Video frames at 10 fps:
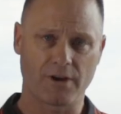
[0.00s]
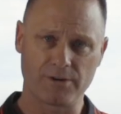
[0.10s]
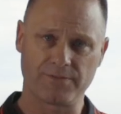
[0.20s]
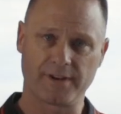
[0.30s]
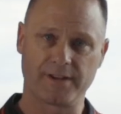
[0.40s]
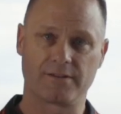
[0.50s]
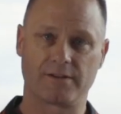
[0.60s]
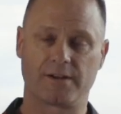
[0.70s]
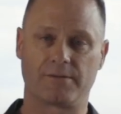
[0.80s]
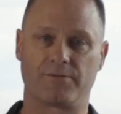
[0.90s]
hopefully
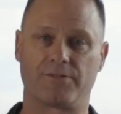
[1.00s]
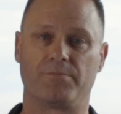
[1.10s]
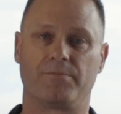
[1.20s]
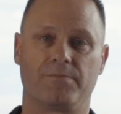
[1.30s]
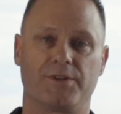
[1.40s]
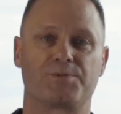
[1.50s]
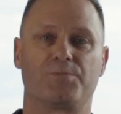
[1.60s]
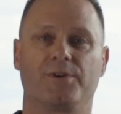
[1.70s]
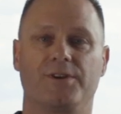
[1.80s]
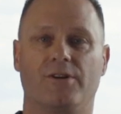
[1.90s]
from this
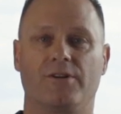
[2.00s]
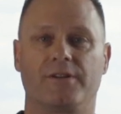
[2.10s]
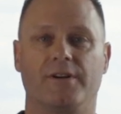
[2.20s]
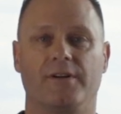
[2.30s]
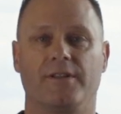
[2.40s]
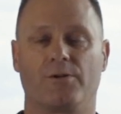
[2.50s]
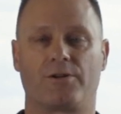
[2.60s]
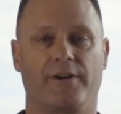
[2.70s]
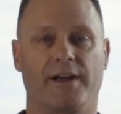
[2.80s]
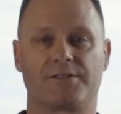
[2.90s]
point on they'll
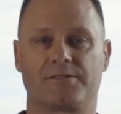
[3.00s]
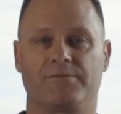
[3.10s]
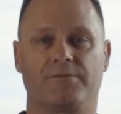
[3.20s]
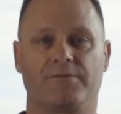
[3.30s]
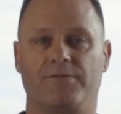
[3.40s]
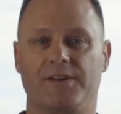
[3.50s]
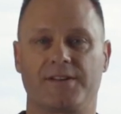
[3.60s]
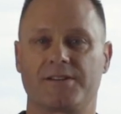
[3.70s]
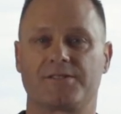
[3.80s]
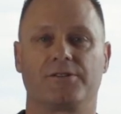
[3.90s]
create some
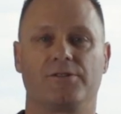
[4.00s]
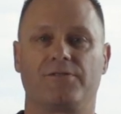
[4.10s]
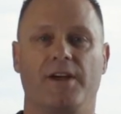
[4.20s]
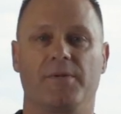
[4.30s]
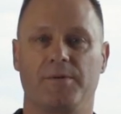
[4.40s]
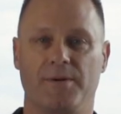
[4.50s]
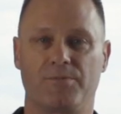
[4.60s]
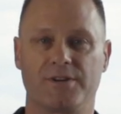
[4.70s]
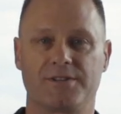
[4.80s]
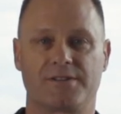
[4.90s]
fantastic new family
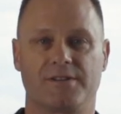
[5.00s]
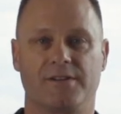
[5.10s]
memories